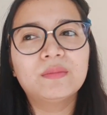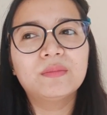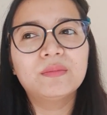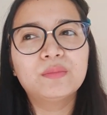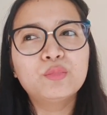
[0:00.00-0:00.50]

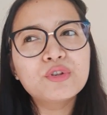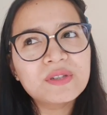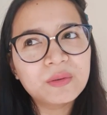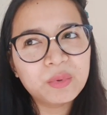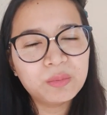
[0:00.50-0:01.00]
Most
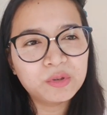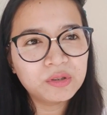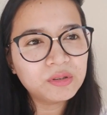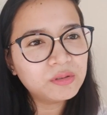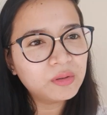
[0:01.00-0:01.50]
of the
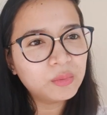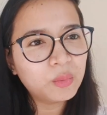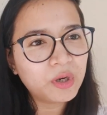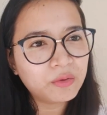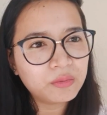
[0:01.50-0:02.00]
people
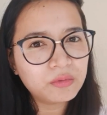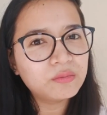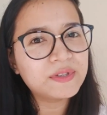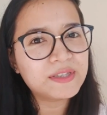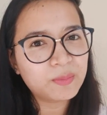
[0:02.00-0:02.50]
were
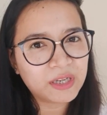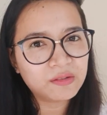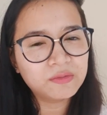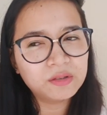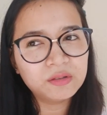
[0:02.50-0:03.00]

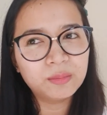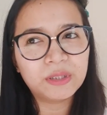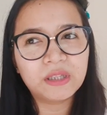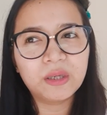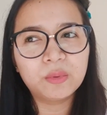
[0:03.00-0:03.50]
respectful,
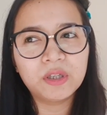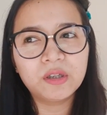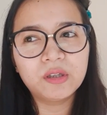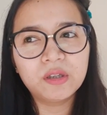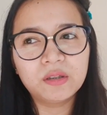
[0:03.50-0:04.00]
but there
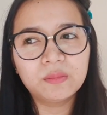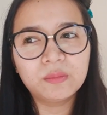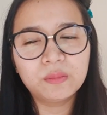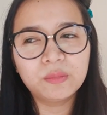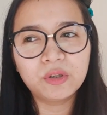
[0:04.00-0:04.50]
were
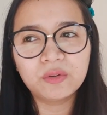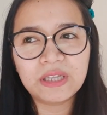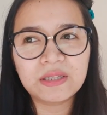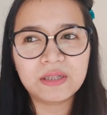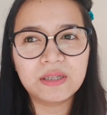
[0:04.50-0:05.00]

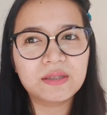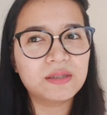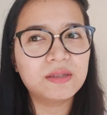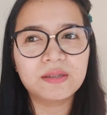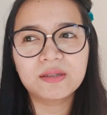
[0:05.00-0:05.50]

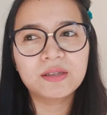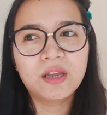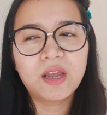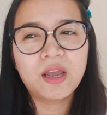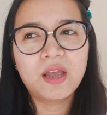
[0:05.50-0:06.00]
incidences
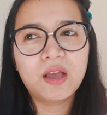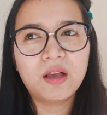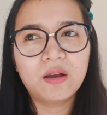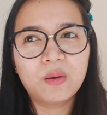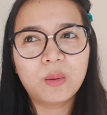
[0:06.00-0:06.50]

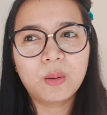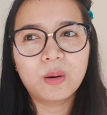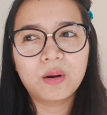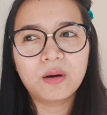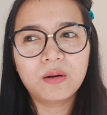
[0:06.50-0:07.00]

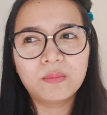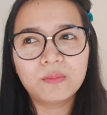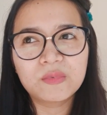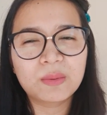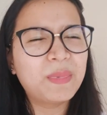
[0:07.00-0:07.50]
or
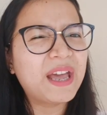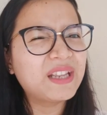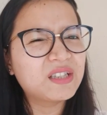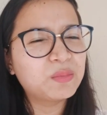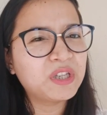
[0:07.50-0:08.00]
some bad
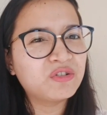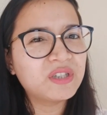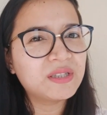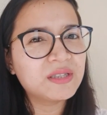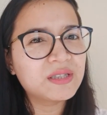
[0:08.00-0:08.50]

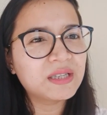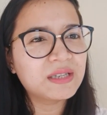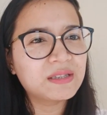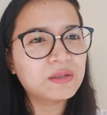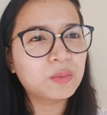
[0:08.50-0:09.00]
experience
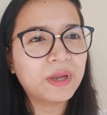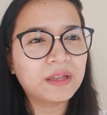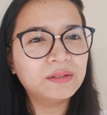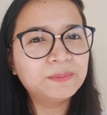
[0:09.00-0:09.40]
as well.